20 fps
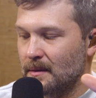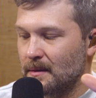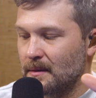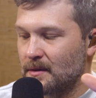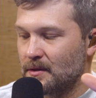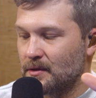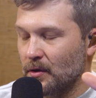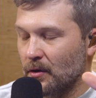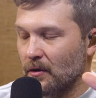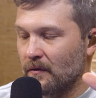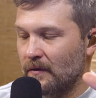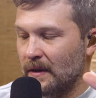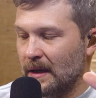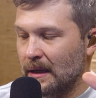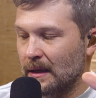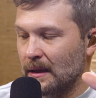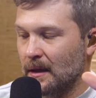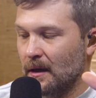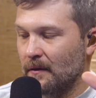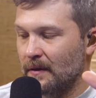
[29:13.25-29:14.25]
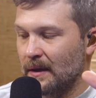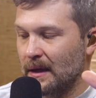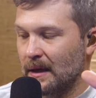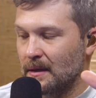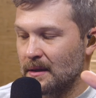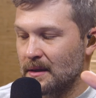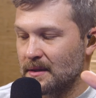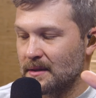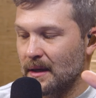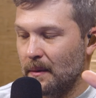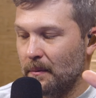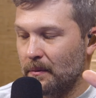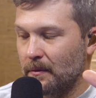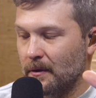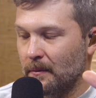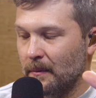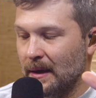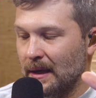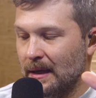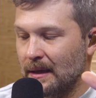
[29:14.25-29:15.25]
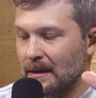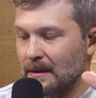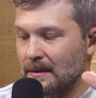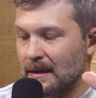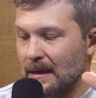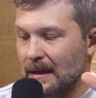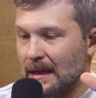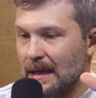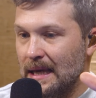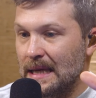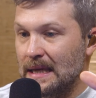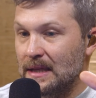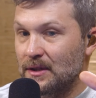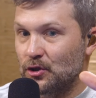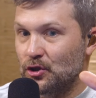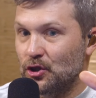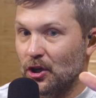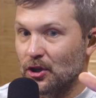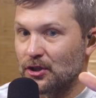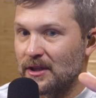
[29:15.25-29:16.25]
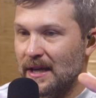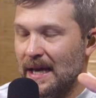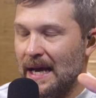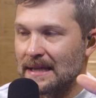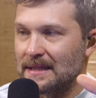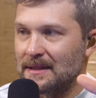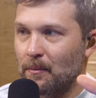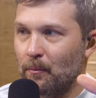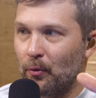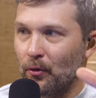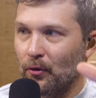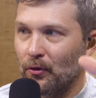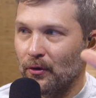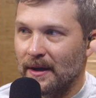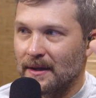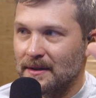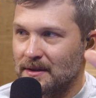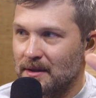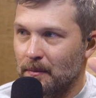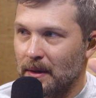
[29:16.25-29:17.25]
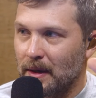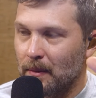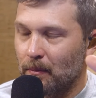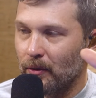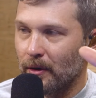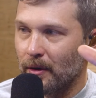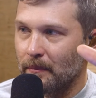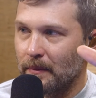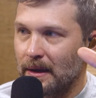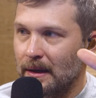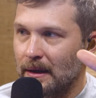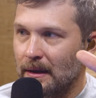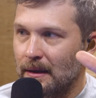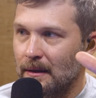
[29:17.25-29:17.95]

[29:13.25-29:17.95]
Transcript: serving and loving and discipling my kids is just as important as the right. big prayer meeting.